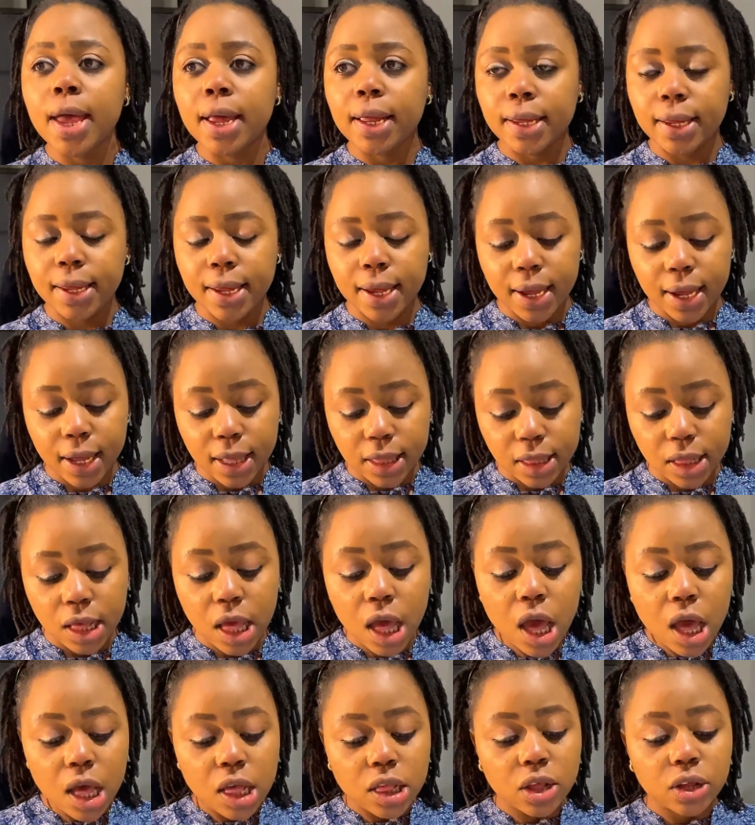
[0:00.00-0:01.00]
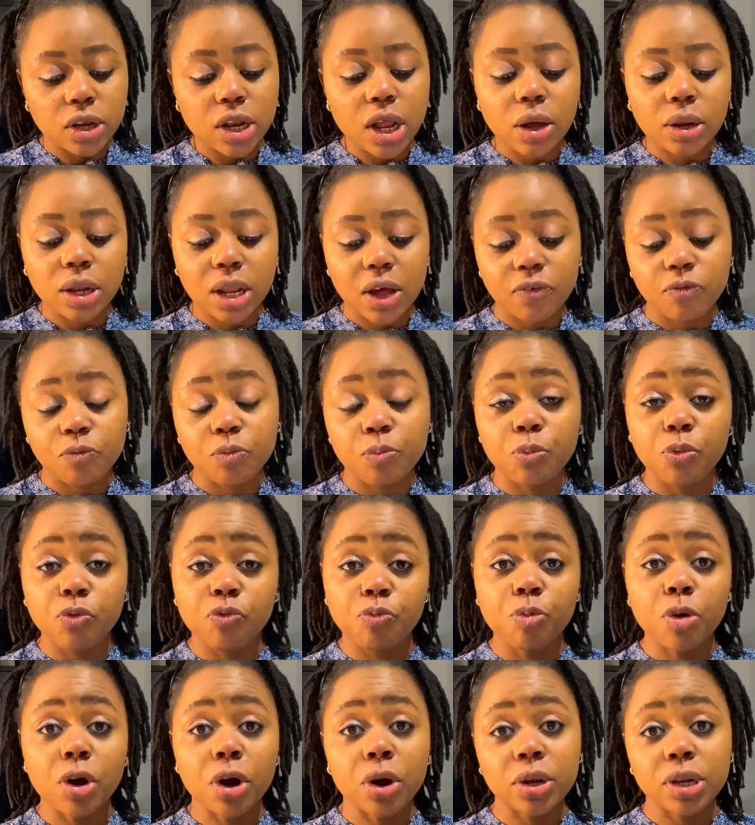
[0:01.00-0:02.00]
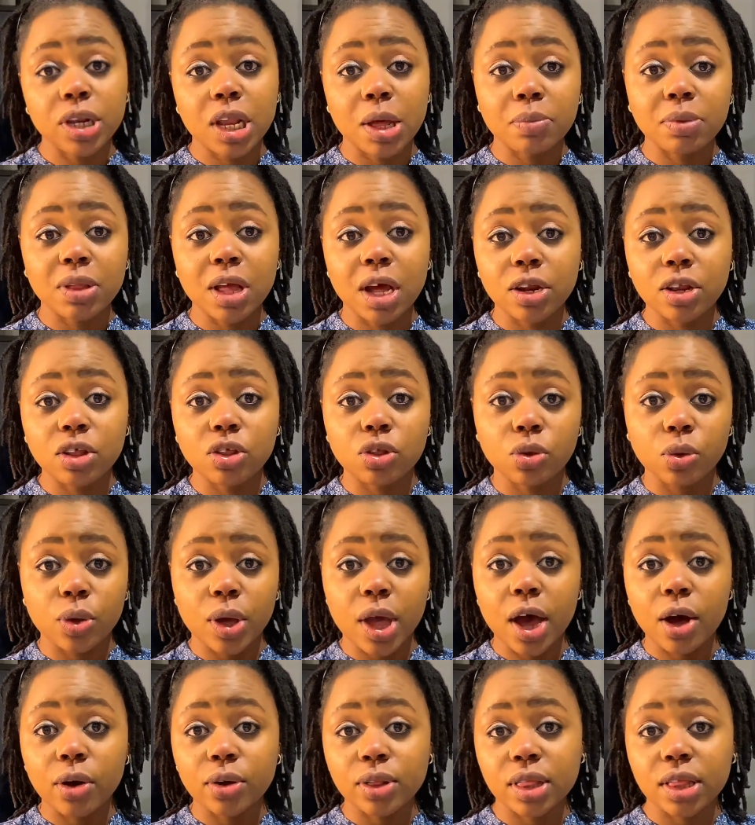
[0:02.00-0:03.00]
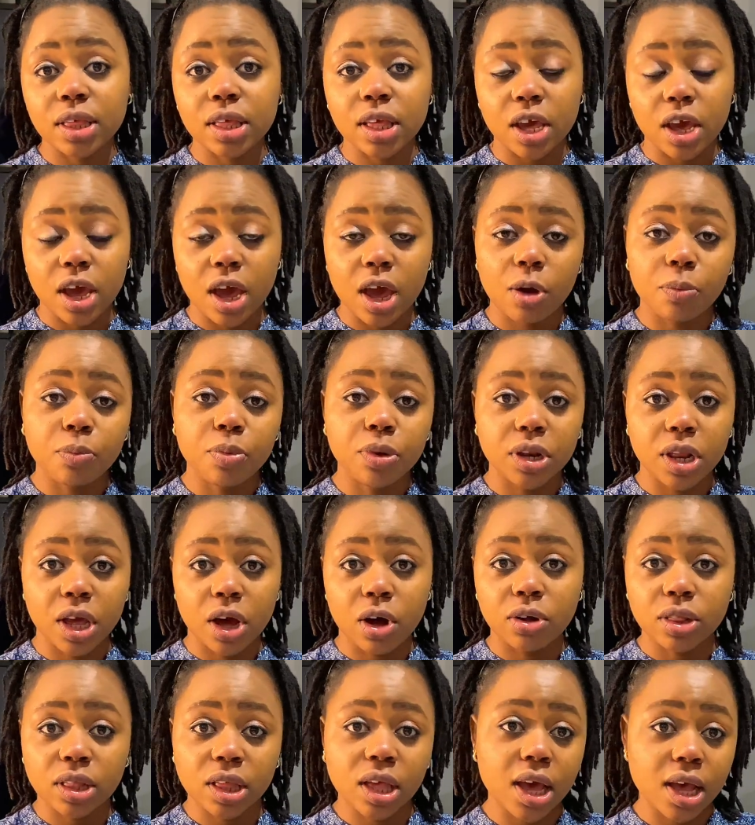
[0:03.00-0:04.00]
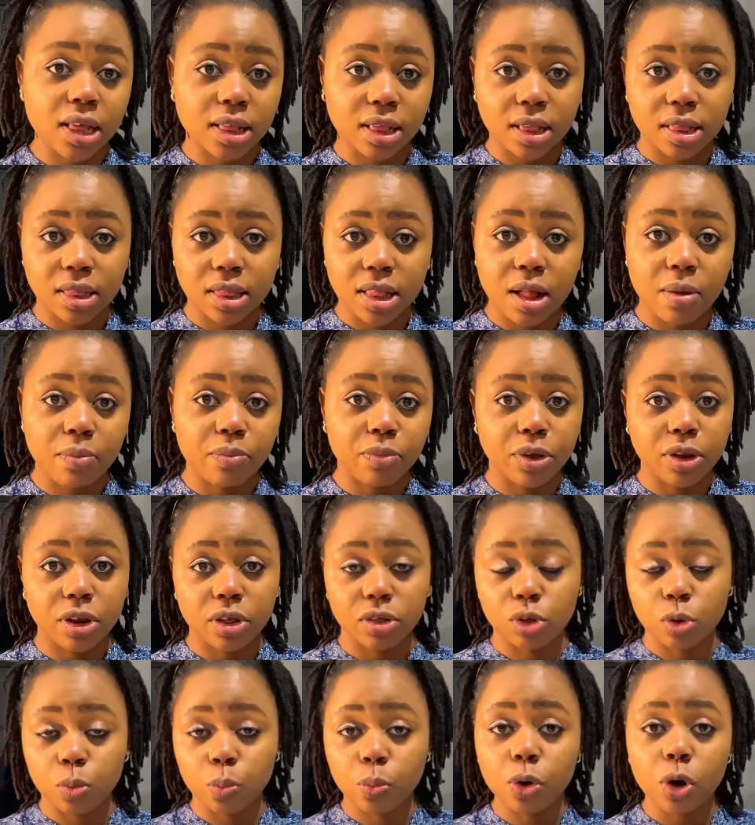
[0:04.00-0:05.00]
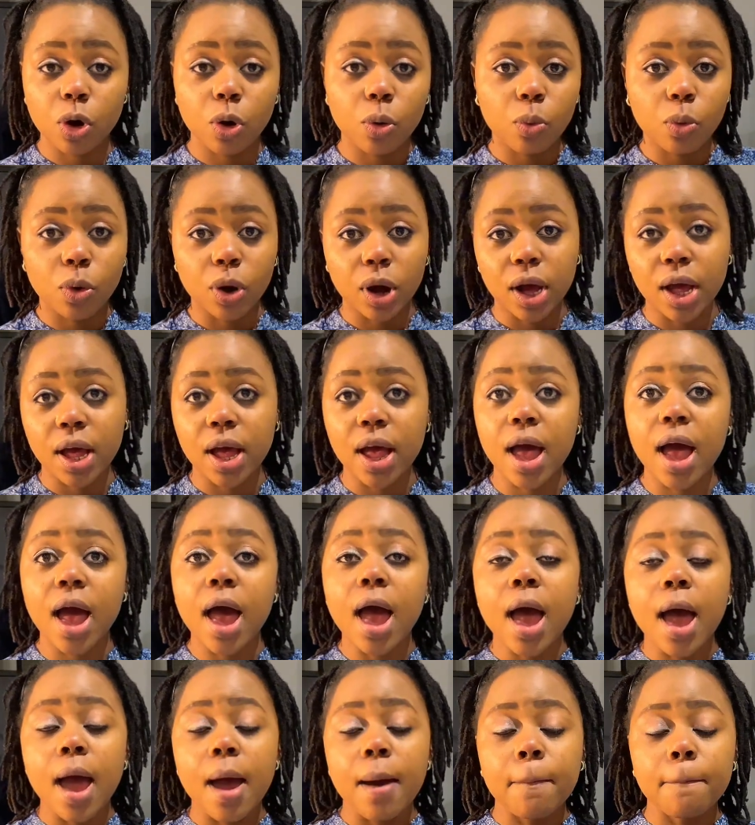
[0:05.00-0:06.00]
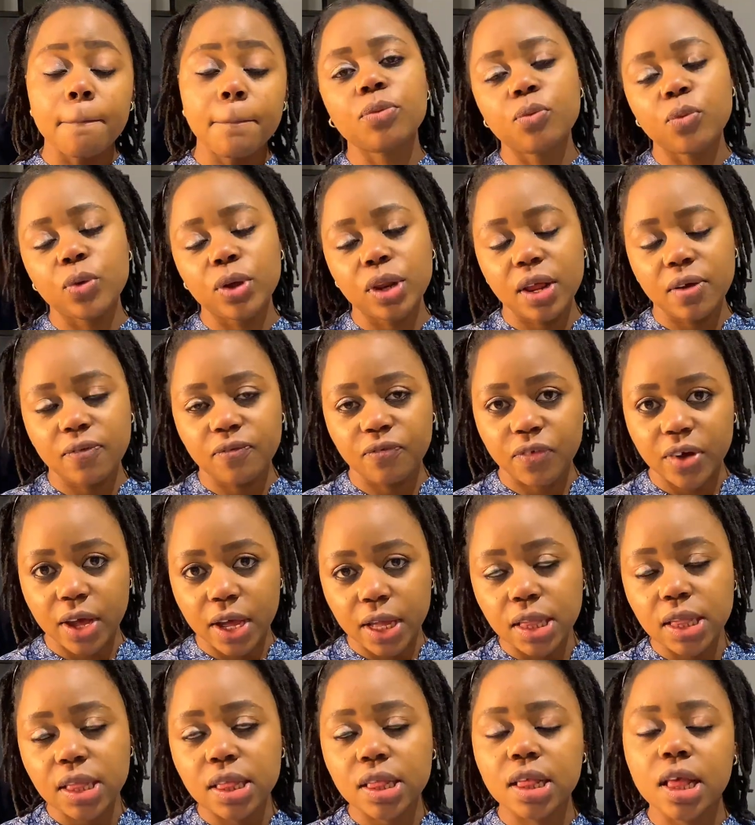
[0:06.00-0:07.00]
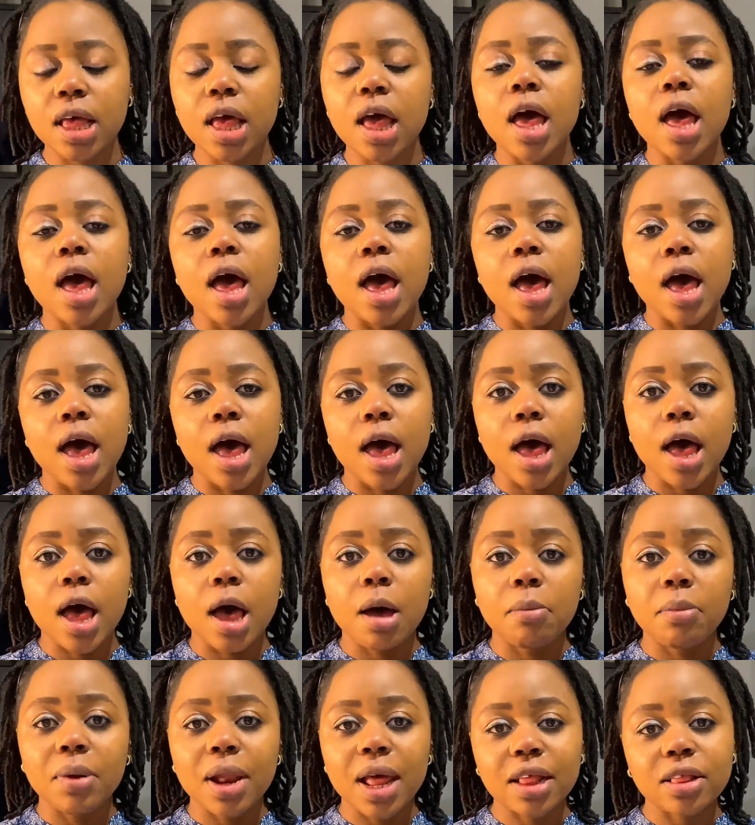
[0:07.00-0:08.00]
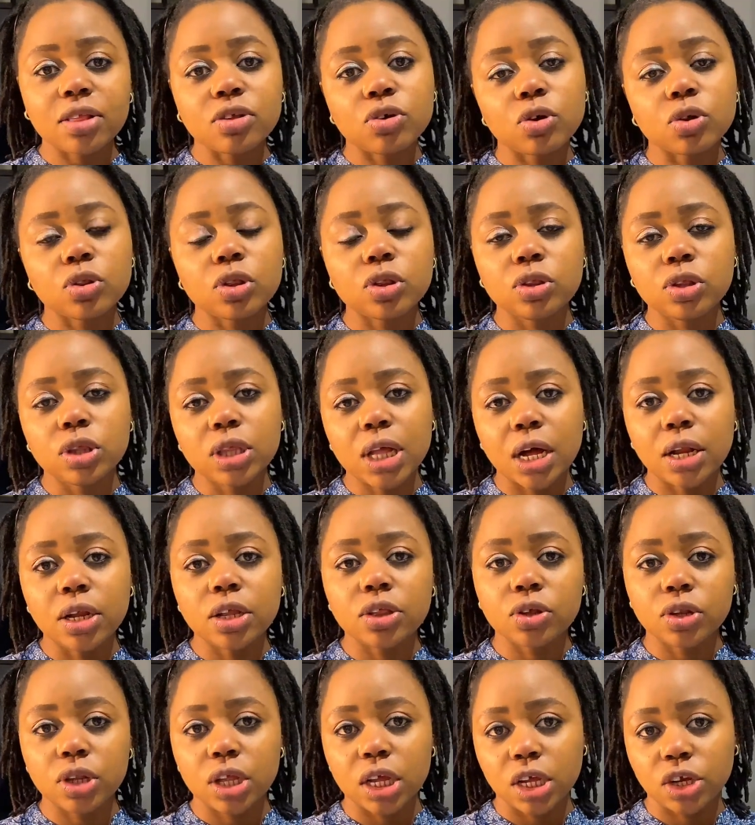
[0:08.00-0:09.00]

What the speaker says: Yes. So now that we've broken them down into healthcare, being a healthcare assistant, being a support worker with events, Let's go down into the